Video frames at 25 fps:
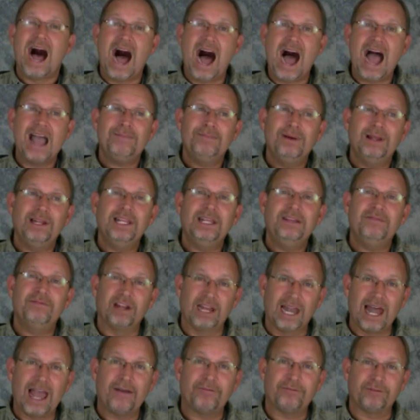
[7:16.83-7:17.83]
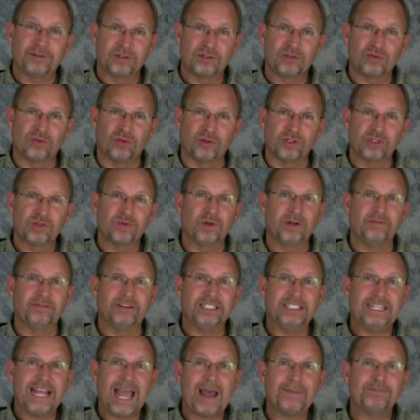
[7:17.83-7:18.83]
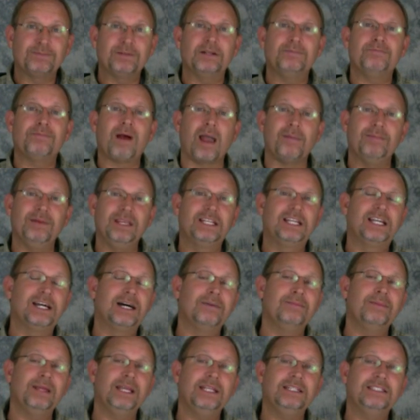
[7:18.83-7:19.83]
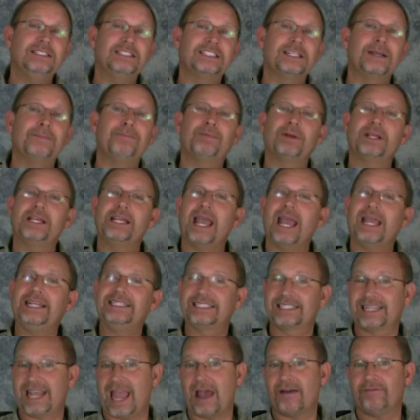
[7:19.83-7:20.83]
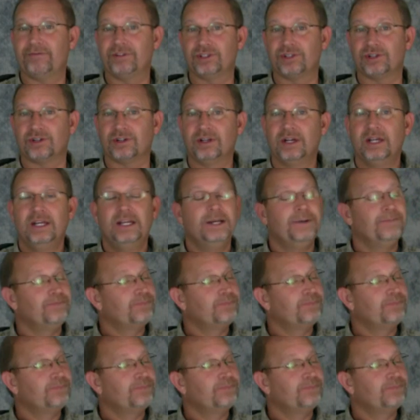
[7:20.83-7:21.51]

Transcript: I believe Elaphrosaurus would have adapted by becoming simply a scavenger,